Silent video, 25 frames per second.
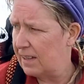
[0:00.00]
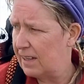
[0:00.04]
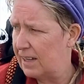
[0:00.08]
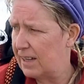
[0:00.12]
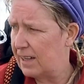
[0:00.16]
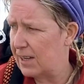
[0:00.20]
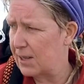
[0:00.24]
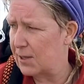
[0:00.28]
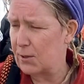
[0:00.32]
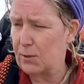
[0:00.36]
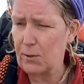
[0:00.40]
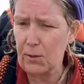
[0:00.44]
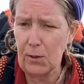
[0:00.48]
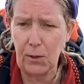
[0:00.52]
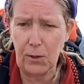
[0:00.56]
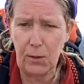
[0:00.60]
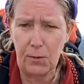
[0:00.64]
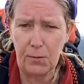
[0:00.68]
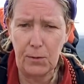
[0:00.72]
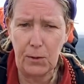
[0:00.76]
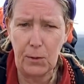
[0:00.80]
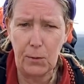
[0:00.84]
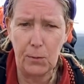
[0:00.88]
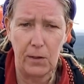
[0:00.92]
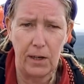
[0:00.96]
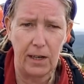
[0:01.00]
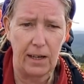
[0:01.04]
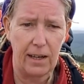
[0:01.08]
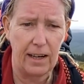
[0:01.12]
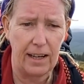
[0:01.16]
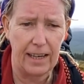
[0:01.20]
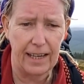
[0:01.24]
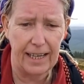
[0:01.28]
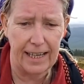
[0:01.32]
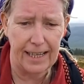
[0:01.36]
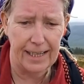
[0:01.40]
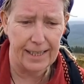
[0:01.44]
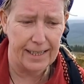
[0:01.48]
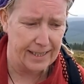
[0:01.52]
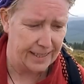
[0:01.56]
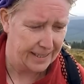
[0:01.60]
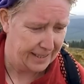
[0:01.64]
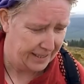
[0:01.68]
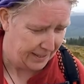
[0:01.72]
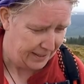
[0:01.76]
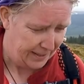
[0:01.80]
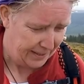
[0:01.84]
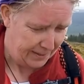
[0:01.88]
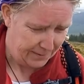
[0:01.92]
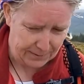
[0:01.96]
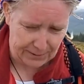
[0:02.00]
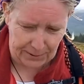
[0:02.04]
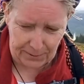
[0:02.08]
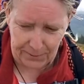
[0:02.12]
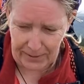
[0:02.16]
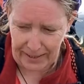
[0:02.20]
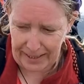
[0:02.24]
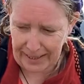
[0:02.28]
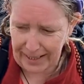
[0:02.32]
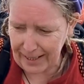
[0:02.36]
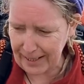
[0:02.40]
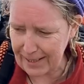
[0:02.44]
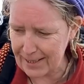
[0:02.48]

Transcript: Uh, so I got a few little, uh, few little